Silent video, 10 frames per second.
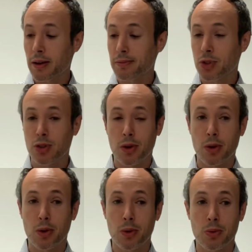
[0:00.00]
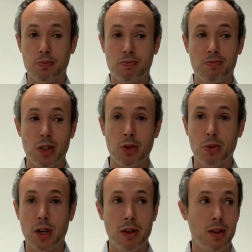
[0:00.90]
So, you know,
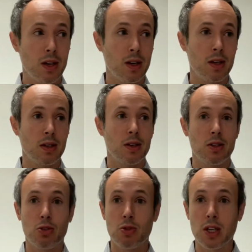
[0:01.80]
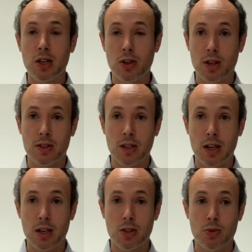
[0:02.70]
nothing unique or
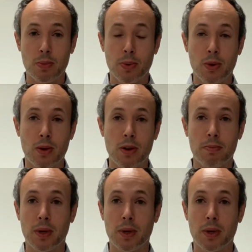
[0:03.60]
exciting to report,